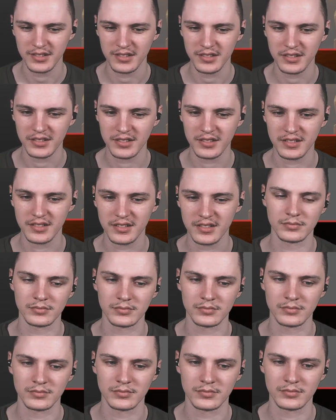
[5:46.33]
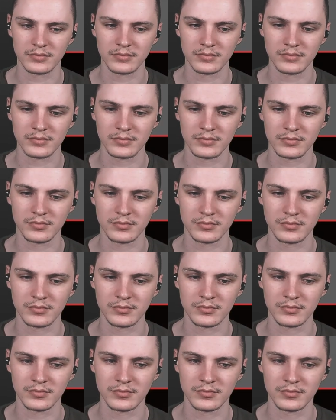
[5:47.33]

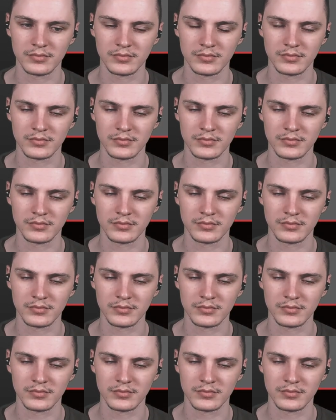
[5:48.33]
[no speech]